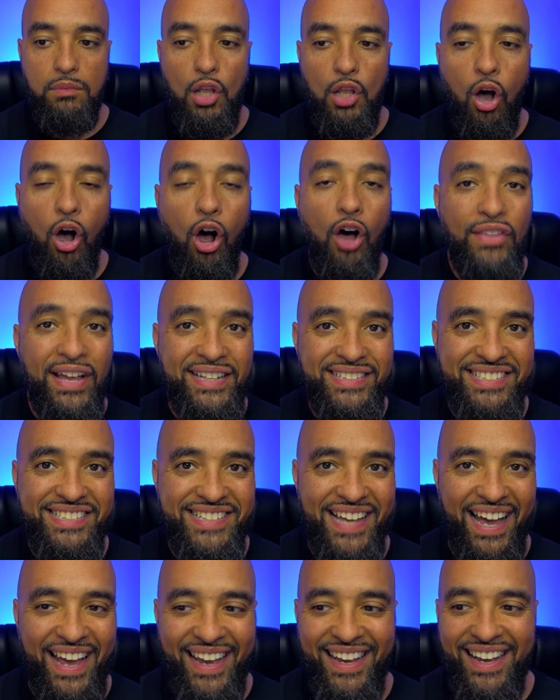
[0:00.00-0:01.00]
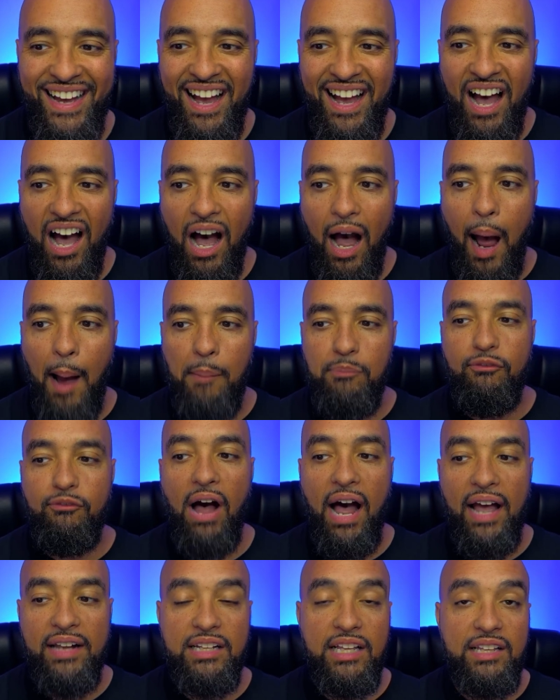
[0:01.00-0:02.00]
all that to say, I'm
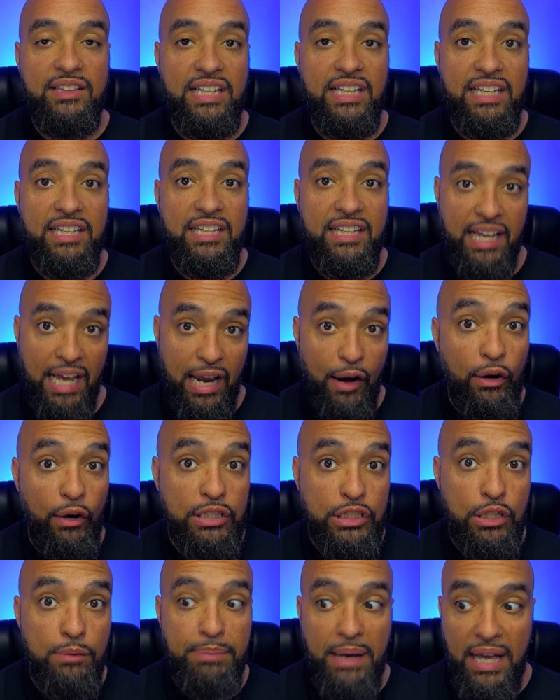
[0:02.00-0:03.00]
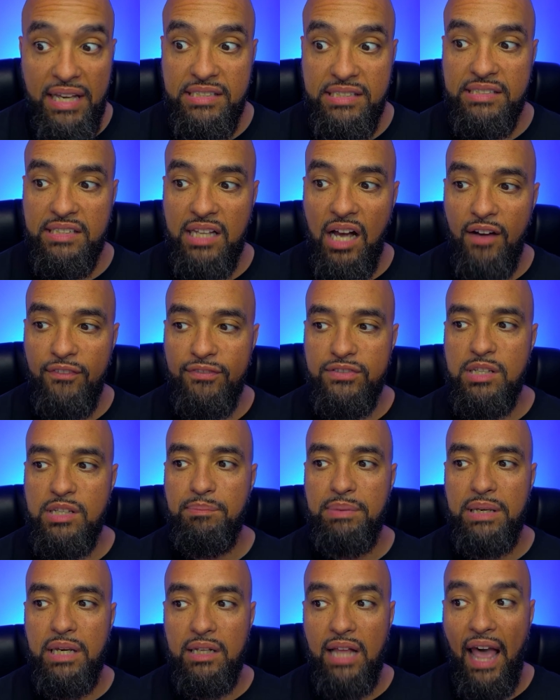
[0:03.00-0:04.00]
finding the character-based stuff to
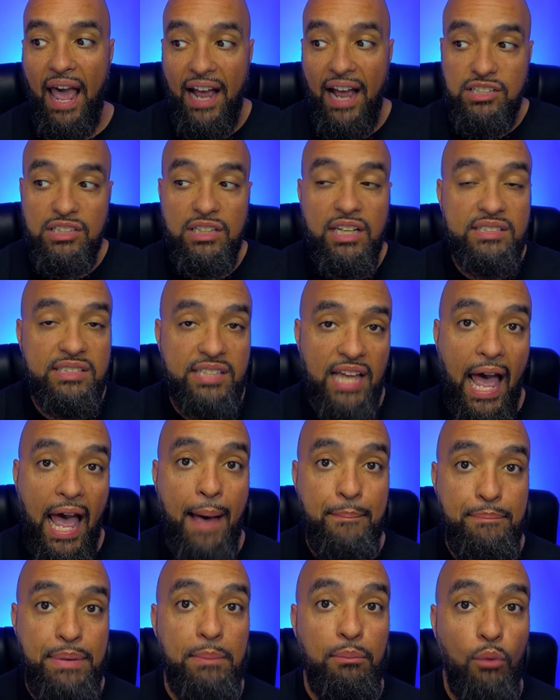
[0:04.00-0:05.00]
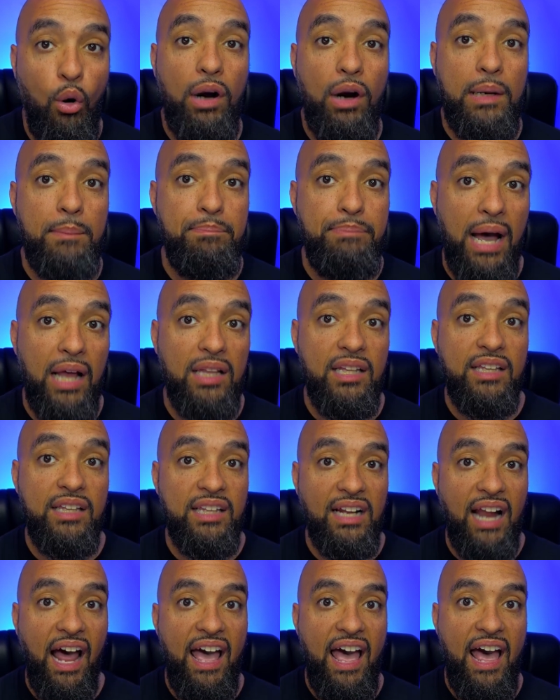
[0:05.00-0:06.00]
be actually a tad bit more compelling
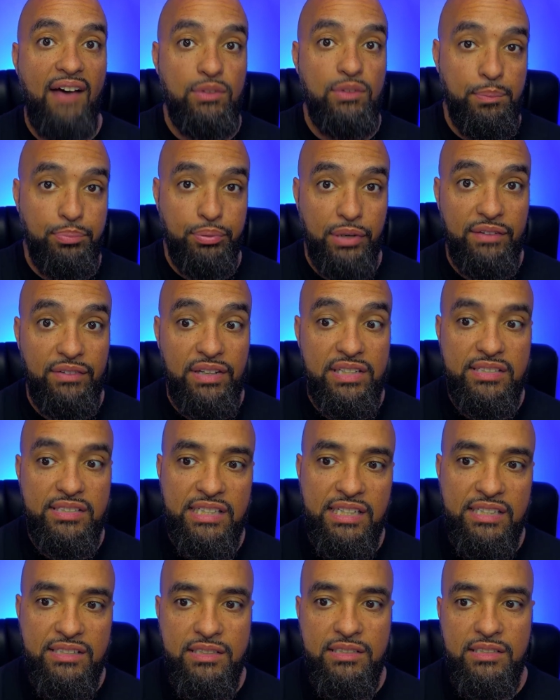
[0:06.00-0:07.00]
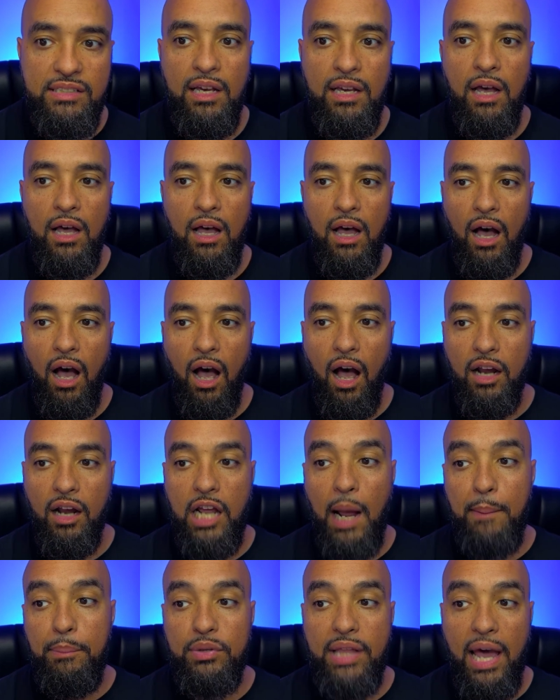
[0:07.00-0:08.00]
than I have in previous seasons.
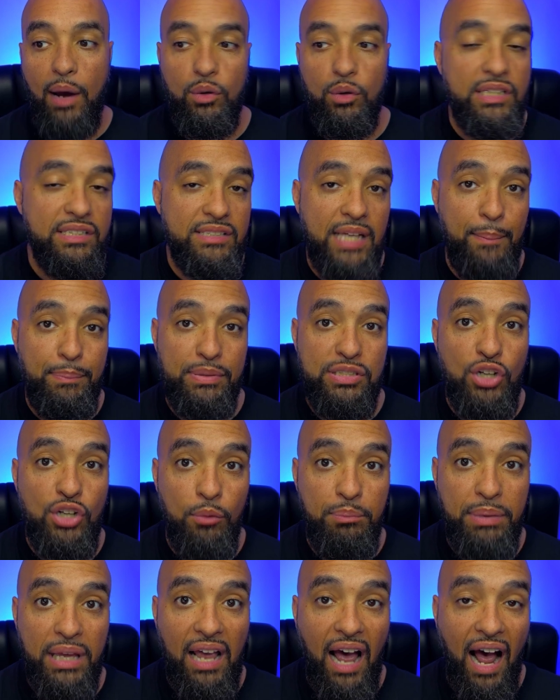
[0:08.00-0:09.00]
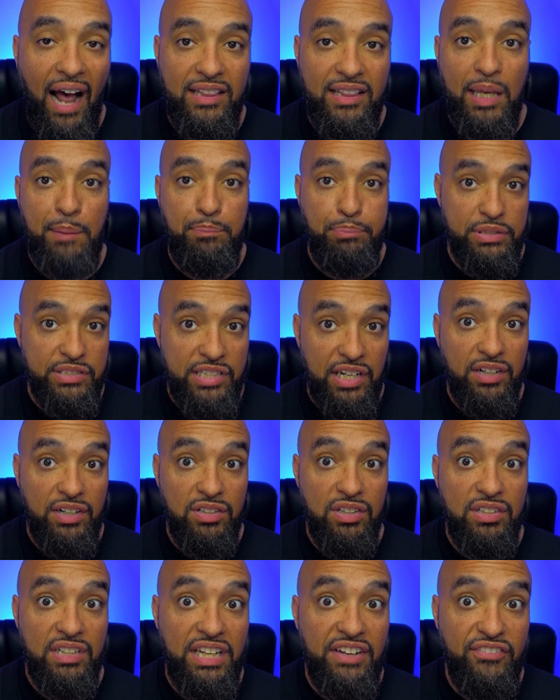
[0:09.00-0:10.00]
Coupled that with this episode being, I think,
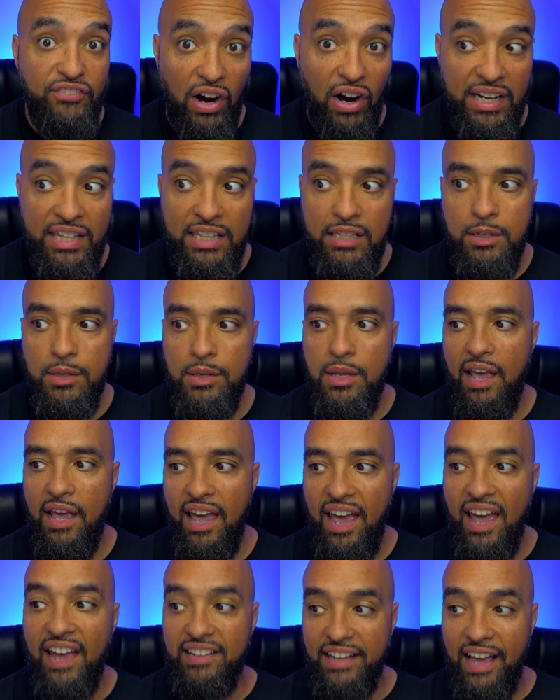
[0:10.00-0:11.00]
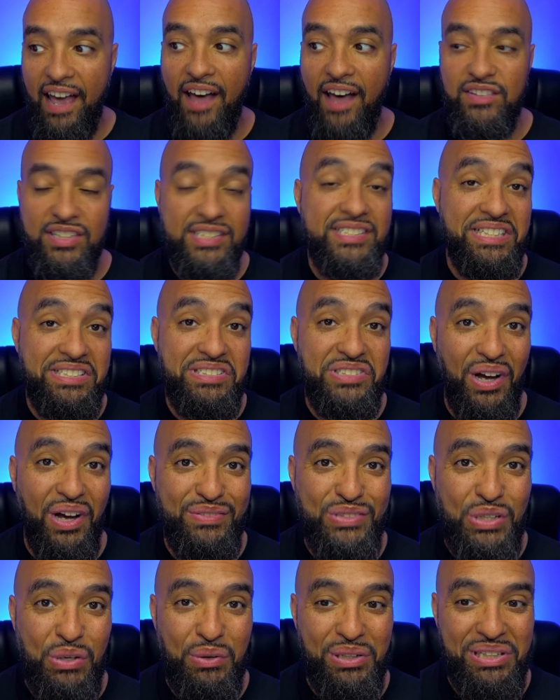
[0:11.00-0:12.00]
particularly funny. And yeah, this season's
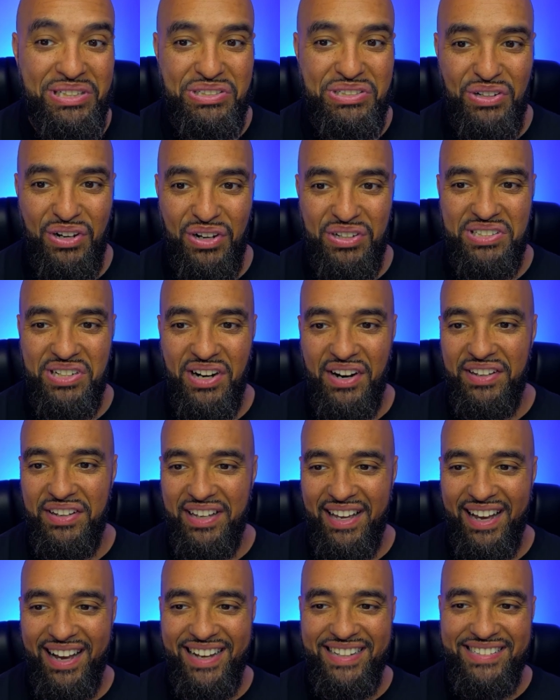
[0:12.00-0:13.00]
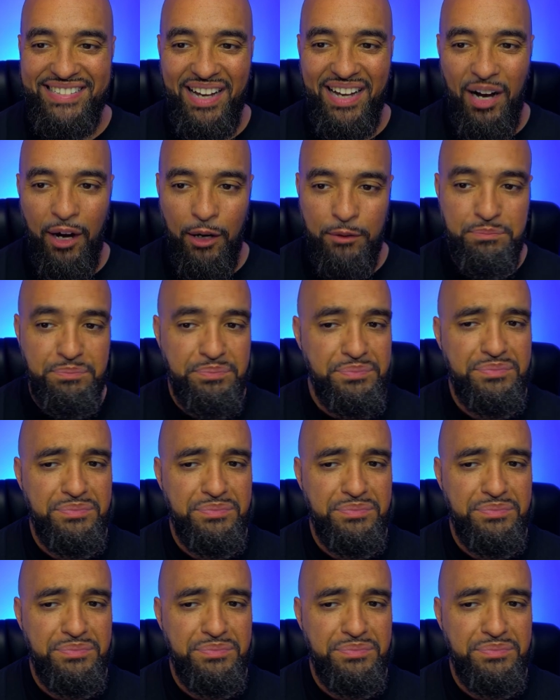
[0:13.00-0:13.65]
off to a really strong start, you guys. But